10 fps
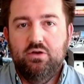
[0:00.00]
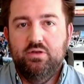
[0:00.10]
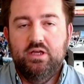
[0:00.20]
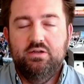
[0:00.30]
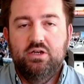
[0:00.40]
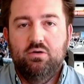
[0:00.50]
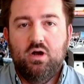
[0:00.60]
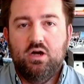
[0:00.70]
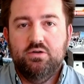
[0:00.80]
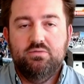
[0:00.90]
That you know
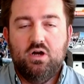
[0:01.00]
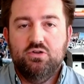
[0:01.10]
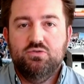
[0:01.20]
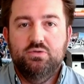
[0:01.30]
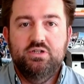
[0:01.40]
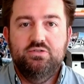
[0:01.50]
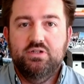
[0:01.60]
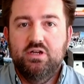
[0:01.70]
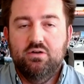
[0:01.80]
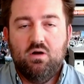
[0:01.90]
our our school district
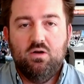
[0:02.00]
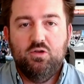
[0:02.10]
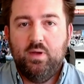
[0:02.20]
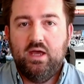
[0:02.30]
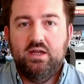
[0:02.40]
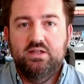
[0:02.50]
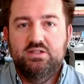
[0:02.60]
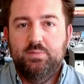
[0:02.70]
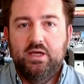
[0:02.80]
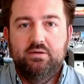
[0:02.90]
here in Carlsbad had
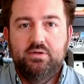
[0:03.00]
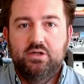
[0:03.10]
spent you